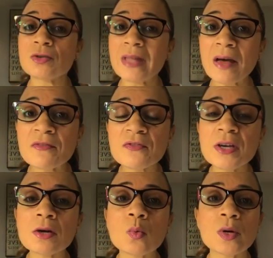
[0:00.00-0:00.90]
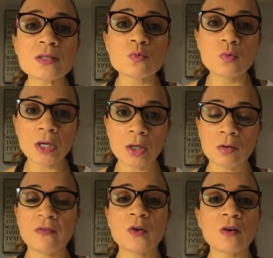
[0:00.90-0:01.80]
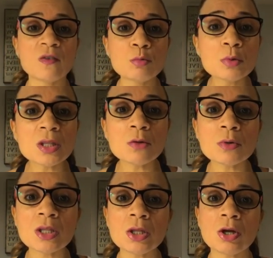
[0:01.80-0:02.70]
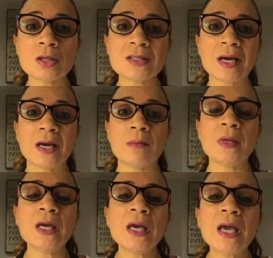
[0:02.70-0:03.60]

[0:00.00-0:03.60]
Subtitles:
So that fear was real for a really, really long time.